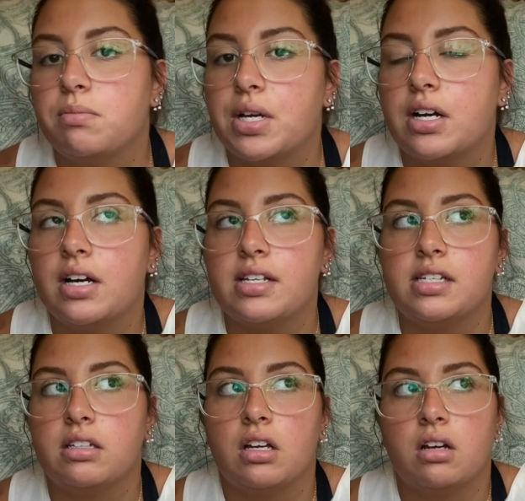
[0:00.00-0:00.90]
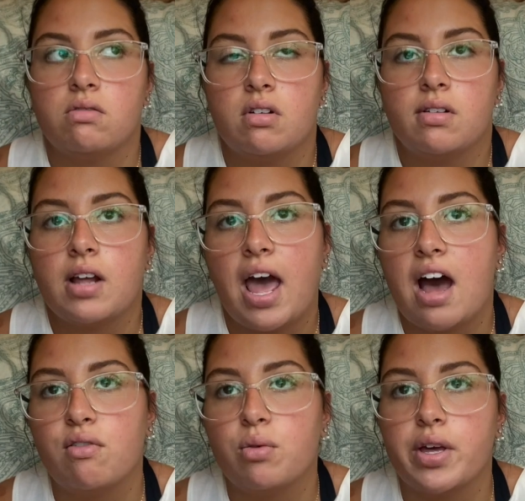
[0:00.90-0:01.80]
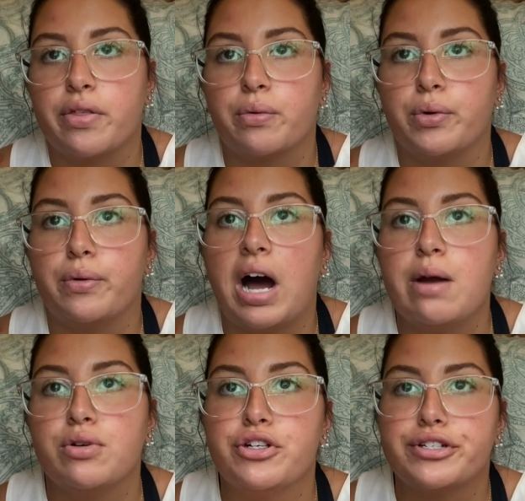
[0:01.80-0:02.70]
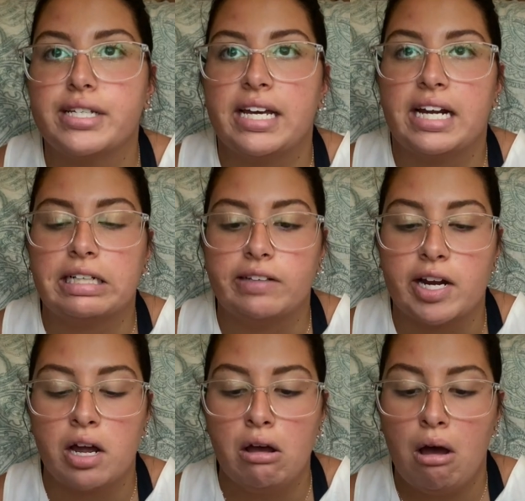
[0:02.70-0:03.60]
Because halfway through I was just getting like